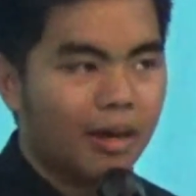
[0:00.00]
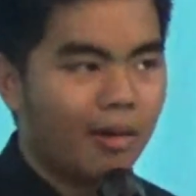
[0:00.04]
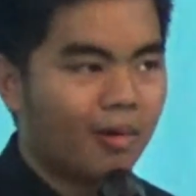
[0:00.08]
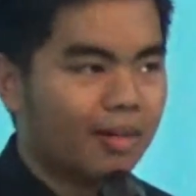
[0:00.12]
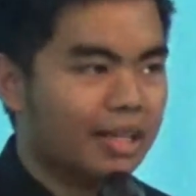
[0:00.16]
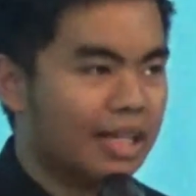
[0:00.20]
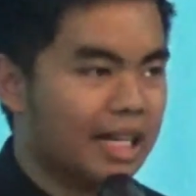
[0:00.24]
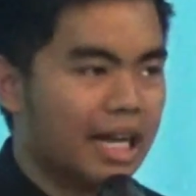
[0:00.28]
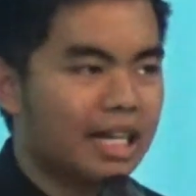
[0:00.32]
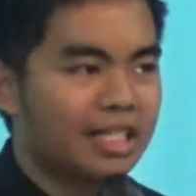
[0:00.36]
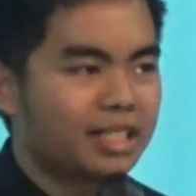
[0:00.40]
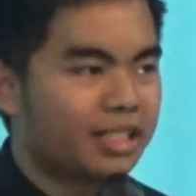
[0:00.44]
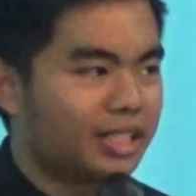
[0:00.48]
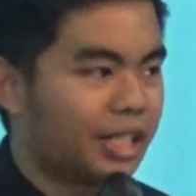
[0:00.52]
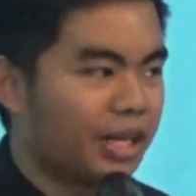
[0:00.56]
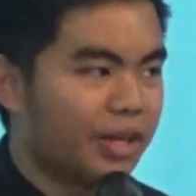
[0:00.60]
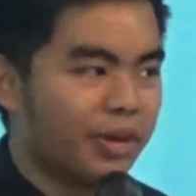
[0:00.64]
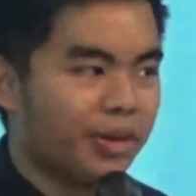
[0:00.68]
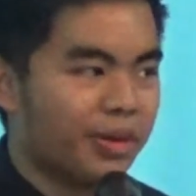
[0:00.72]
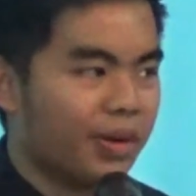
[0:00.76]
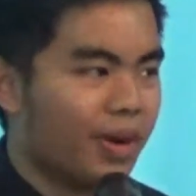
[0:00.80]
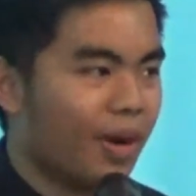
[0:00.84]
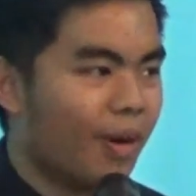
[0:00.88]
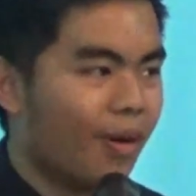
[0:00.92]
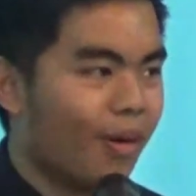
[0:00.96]
The next thing
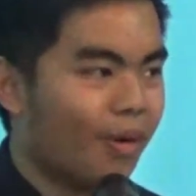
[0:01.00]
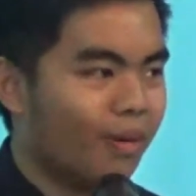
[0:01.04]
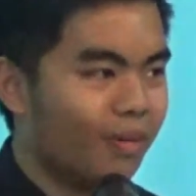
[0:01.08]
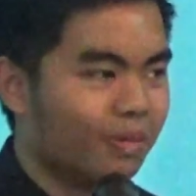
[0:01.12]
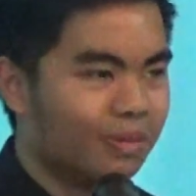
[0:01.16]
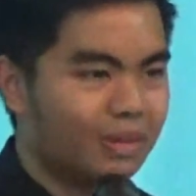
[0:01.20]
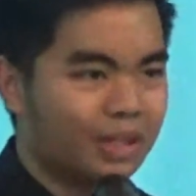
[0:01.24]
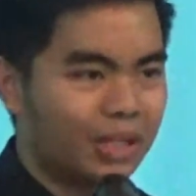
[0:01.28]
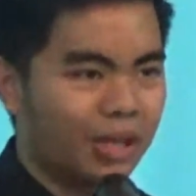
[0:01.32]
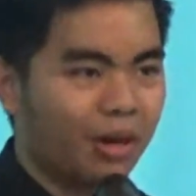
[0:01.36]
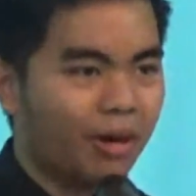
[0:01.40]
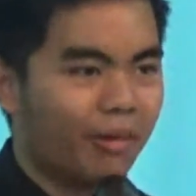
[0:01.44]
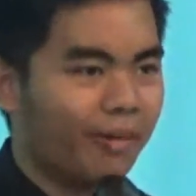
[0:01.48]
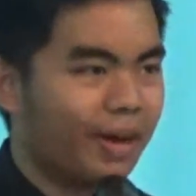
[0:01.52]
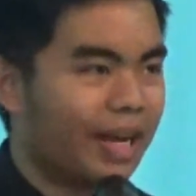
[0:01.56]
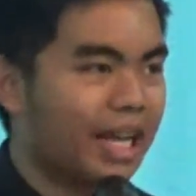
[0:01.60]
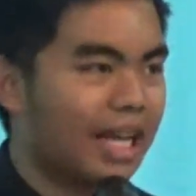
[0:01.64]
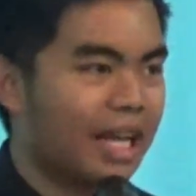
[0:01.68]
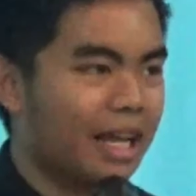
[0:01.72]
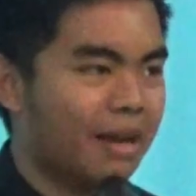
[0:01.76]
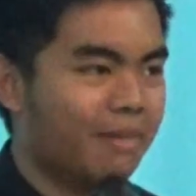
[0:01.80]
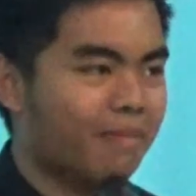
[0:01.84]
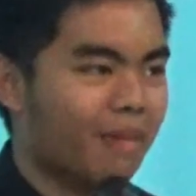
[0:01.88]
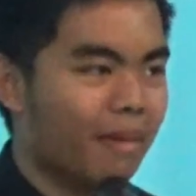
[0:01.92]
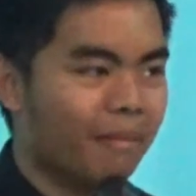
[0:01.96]
you know, you're
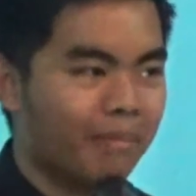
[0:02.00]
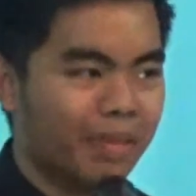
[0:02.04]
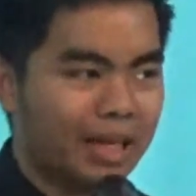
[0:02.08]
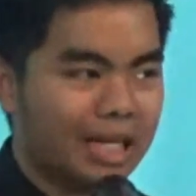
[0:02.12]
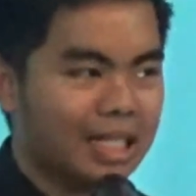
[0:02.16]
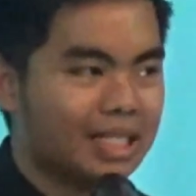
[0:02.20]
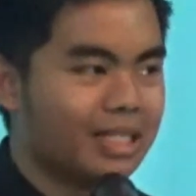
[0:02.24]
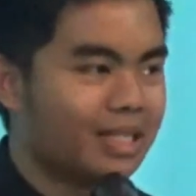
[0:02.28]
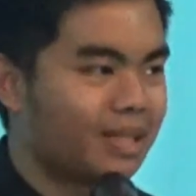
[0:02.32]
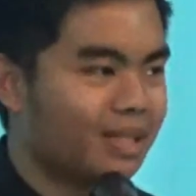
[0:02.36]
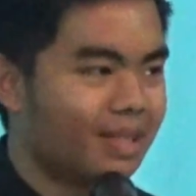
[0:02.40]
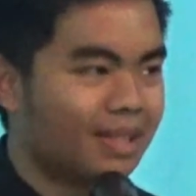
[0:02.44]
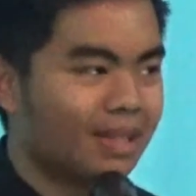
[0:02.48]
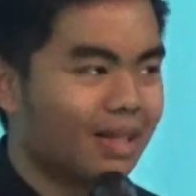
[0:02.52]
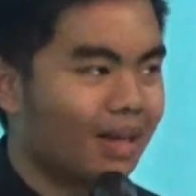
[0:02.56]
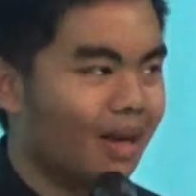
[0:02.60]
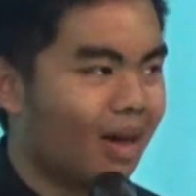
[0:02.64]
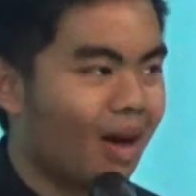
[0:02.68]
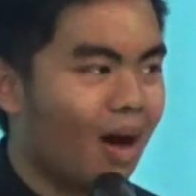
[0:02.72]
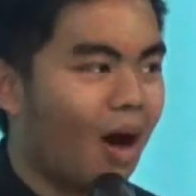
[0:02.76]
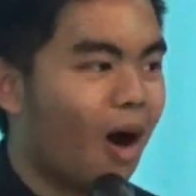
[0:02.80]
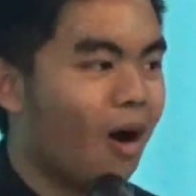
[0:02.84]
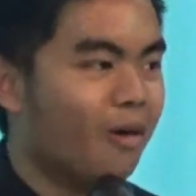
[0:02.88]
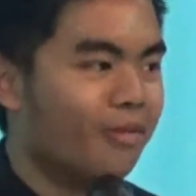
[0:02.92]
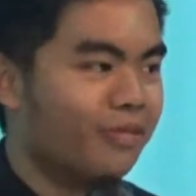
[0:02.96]
already in Mambi's
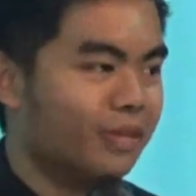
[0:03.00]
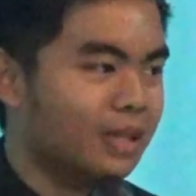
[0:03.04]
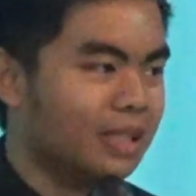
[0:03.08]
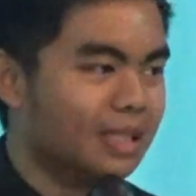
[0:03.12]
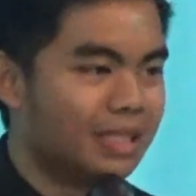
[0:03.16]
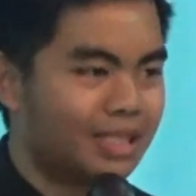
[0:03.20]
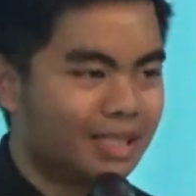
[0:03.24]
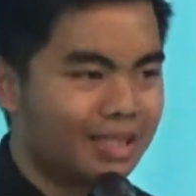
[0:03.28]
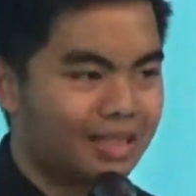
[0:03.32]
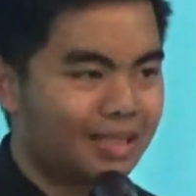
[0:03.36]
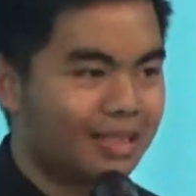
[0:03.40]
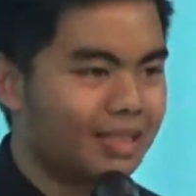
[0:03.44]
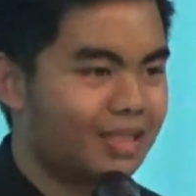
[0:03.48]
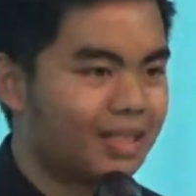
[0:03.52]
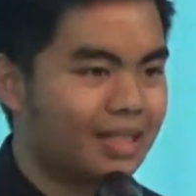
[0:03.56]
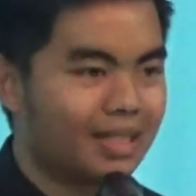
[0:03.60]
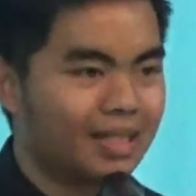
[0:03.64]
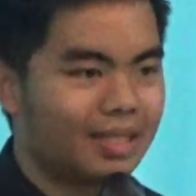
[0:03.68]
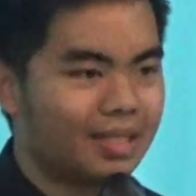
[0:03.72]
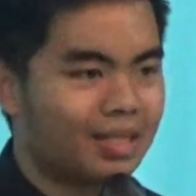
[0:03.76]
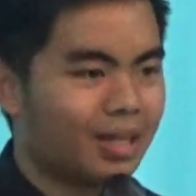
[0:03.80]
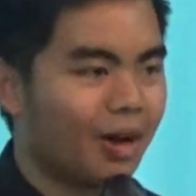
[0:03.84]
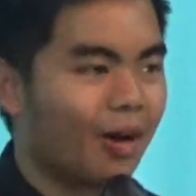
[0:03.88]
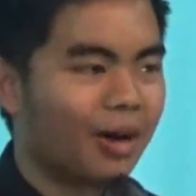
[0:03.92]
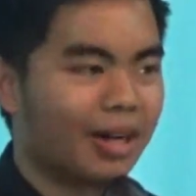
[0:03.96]
office
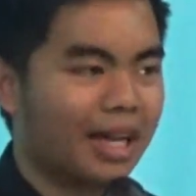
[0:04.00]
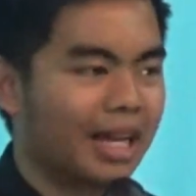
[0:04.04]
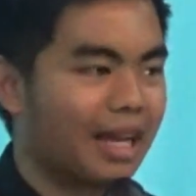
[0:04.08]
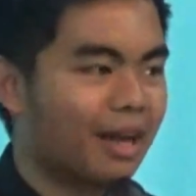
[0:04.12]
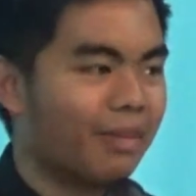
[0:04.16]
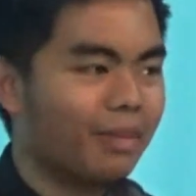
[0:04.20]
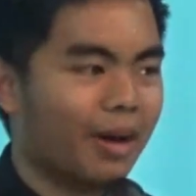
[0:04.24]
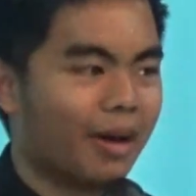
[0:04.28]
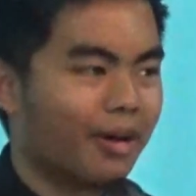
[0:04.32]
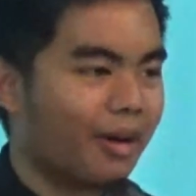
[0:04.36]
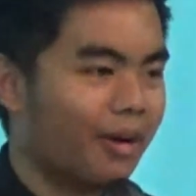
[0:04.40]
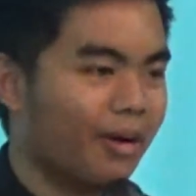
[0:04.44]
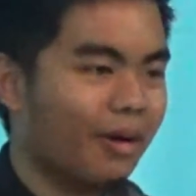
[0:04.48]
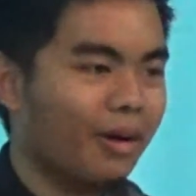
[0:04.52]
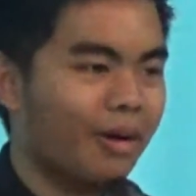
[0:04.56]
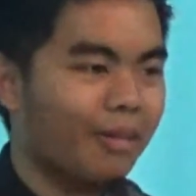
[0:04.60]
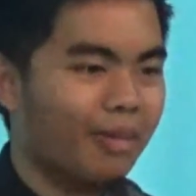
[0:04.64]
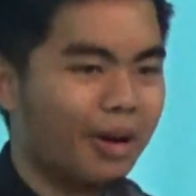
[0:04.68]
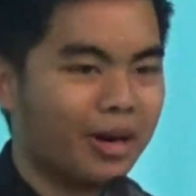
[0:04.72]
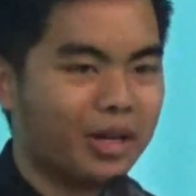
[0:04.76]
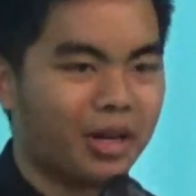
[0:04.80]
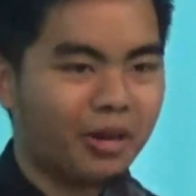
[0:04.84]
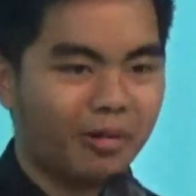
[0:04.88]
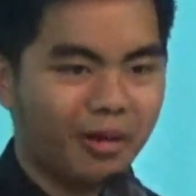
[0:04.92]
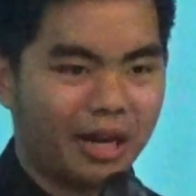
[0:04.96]
talking about
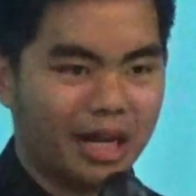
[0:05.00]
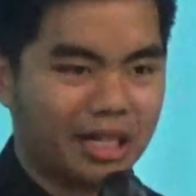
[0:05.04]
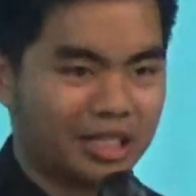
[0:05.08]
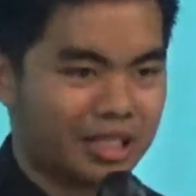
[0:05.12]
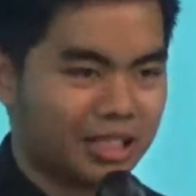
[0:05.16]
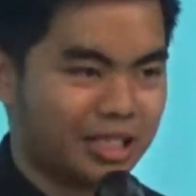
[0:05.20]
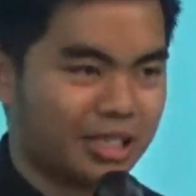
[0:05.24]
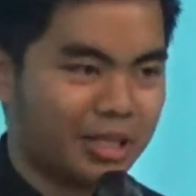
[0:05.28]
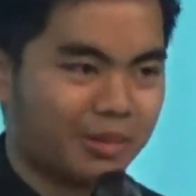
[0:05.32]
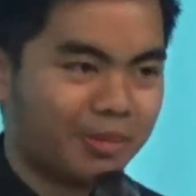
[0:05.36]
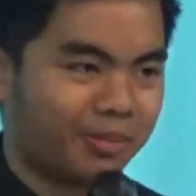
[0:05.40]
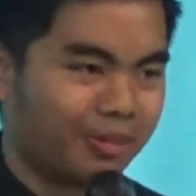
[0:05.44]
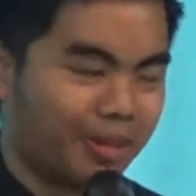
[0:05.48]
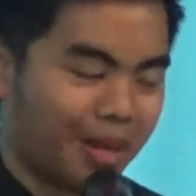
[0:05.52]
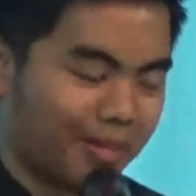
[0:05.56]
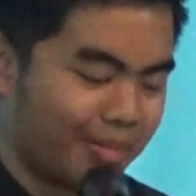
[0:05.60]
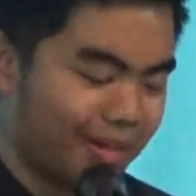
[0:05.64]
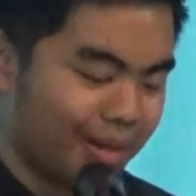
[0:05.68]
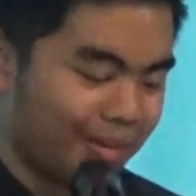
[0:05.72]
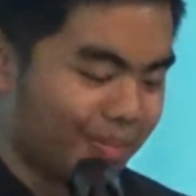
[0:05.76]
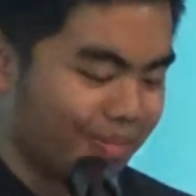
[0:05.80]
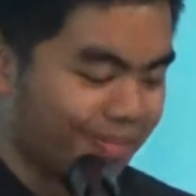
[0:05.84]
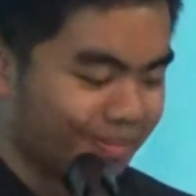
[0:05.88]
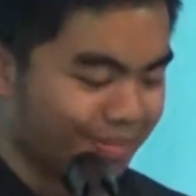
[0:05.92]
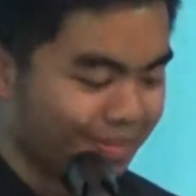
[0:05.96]
your relationship
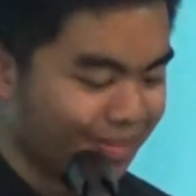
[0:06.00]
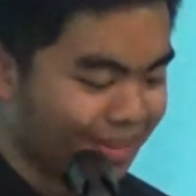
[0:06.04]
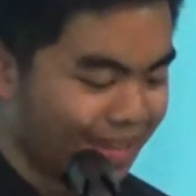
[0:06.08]
problem.